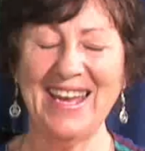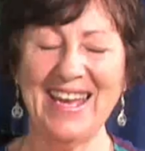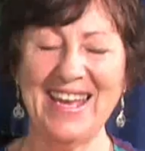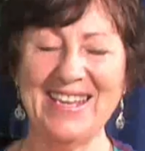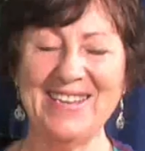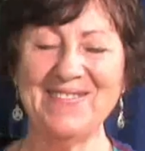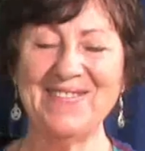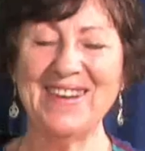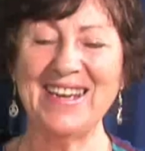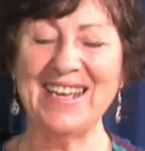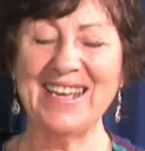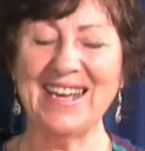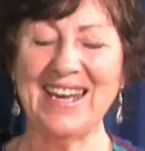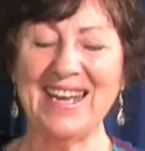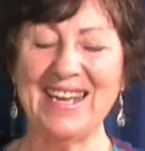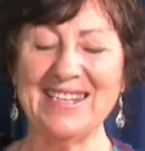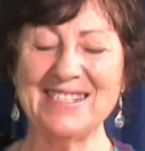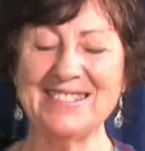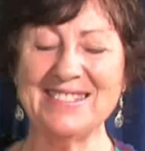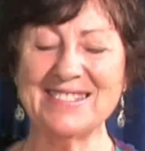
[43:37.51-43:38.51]
Anyway,
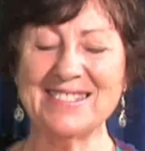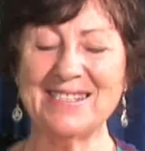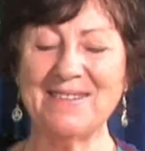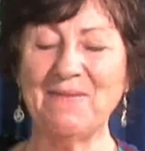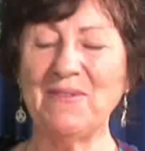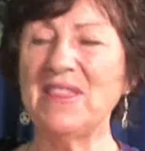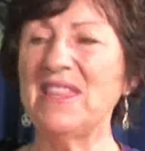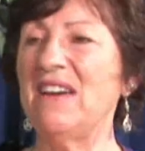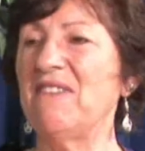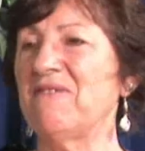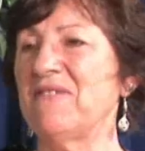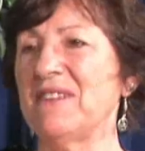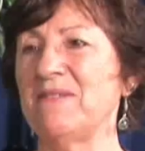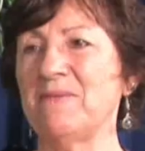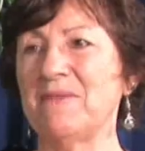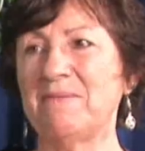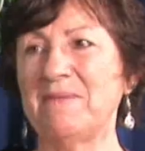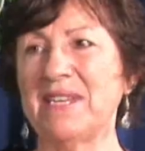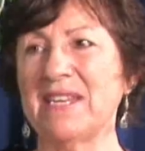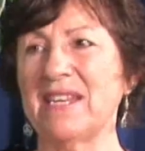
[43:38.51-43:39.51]
and uh, lovely
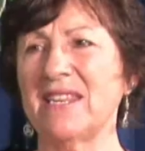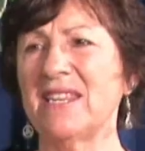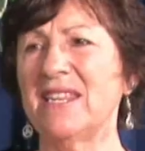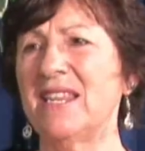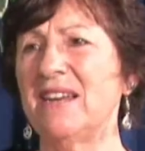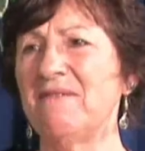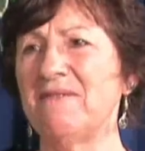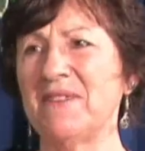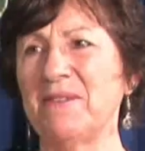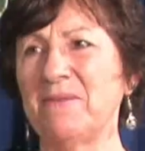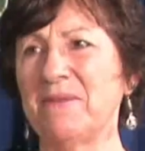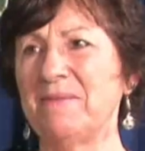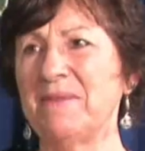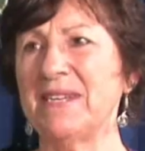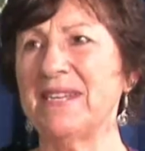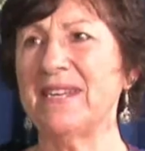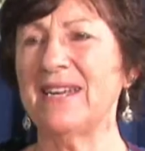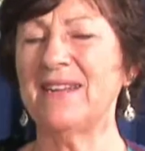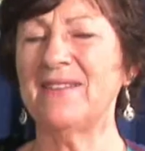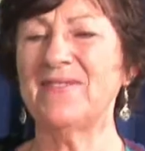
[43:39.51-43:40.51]
women, lovely
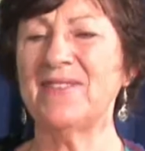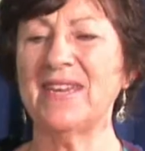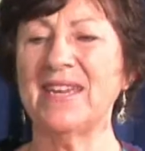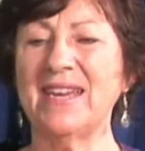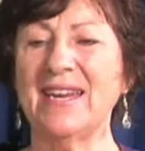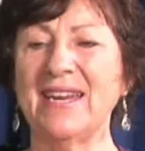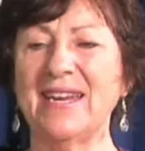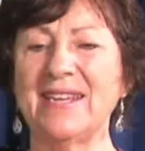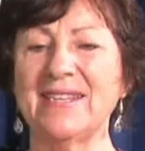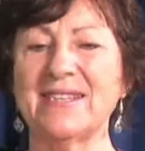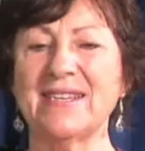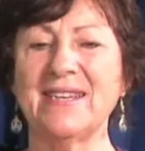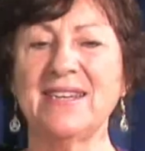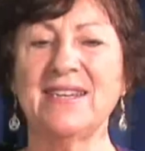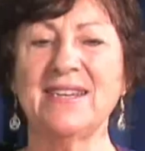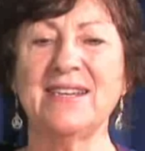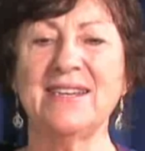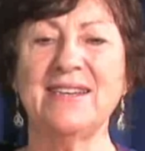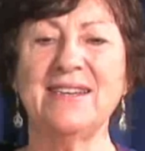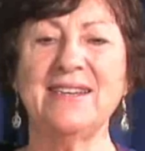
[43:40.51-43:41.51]
women, and they had
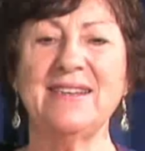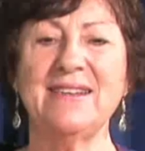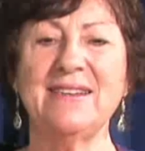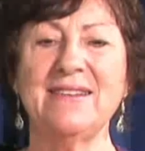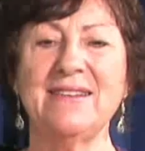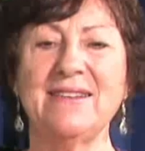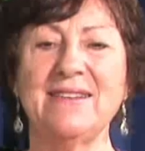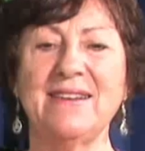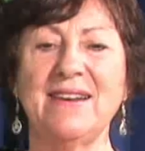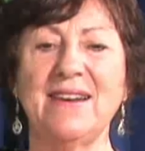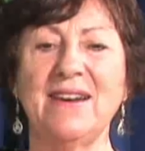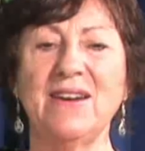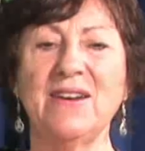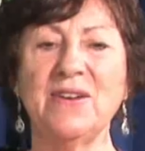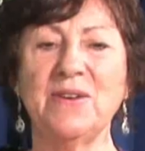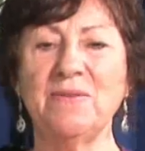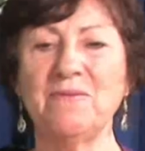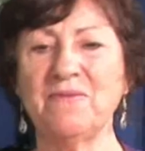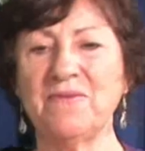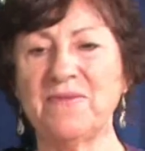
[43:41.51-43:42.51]
uh, a
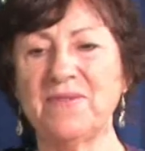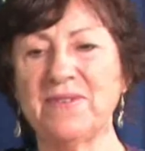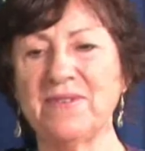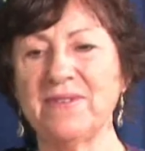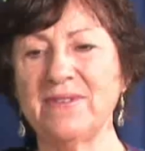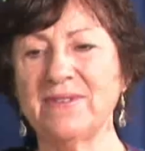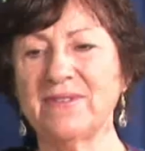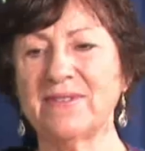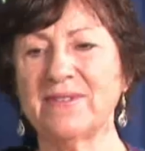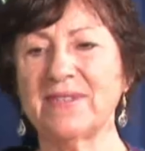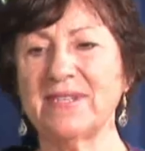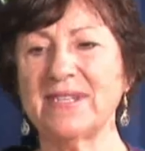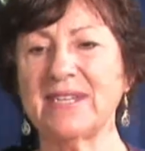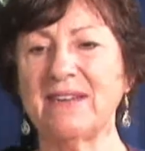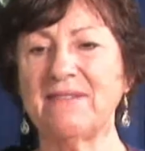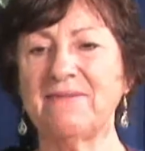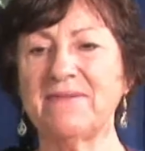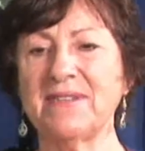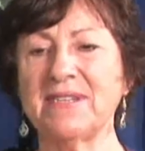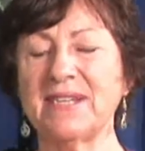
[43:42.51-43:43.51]
home for the
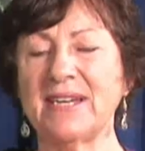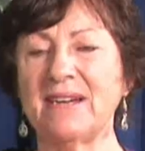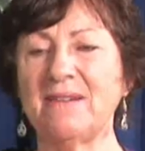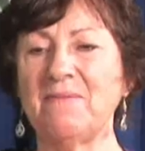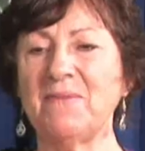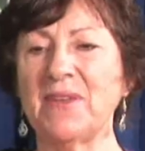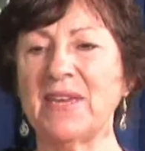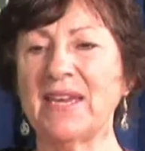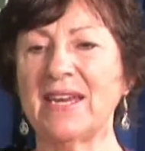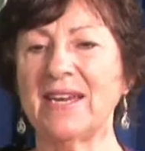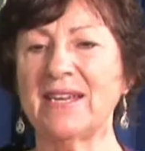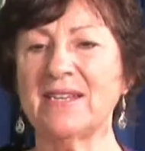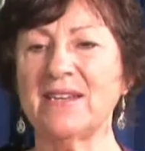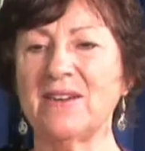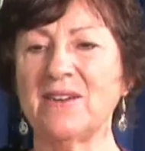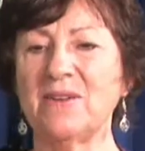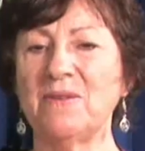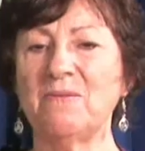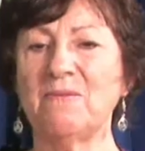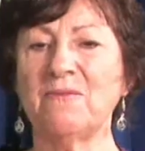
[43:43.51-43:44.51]
deaf and dumb. They had a
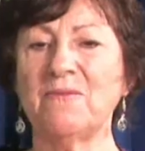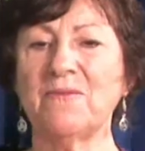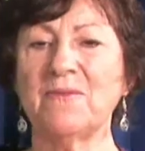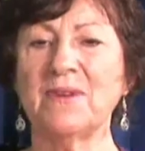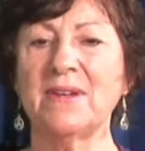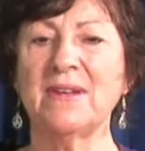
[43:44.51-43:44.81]
home.